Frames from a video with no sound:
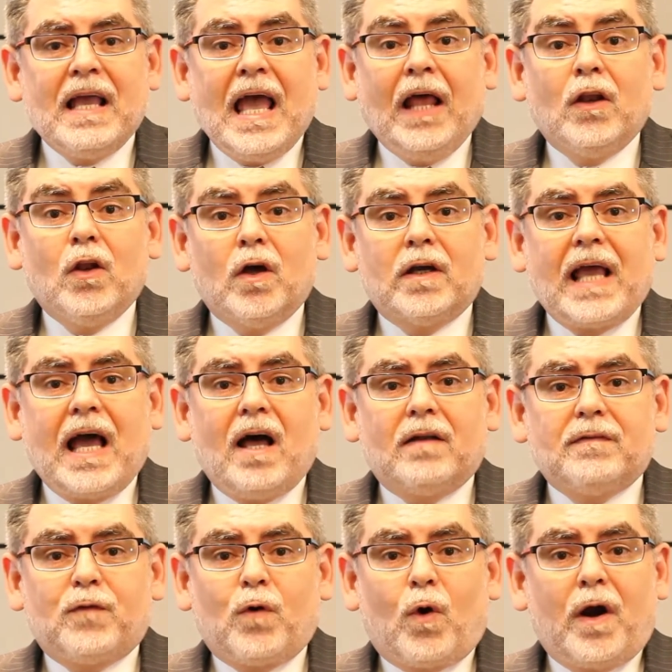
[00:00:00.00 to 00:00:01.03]
And look
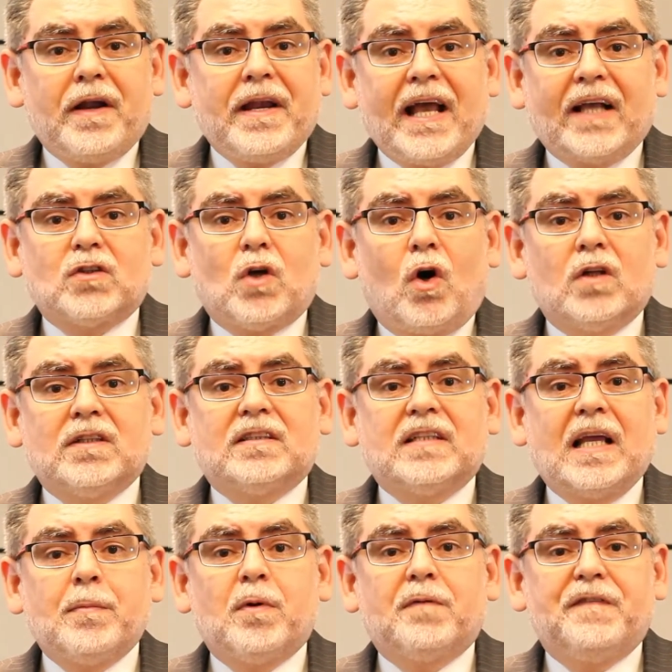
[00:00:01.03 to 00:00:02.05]
out for our next On the
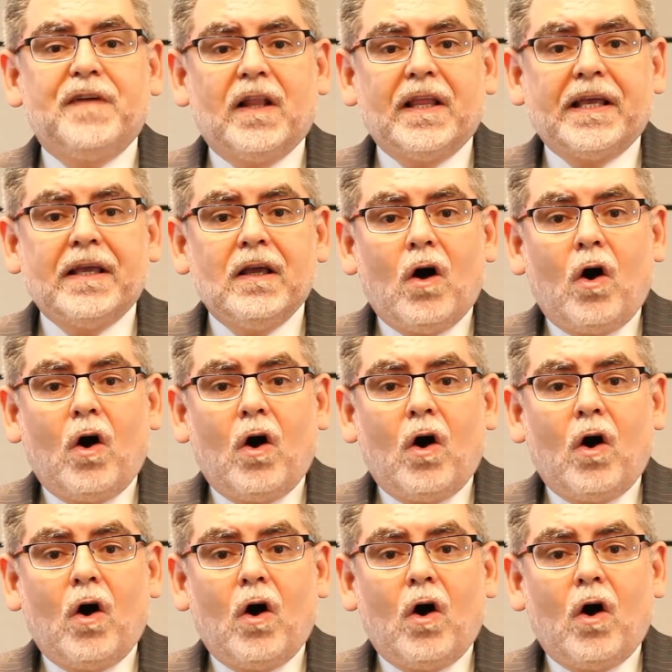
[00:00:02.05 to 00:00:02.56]
Table Philly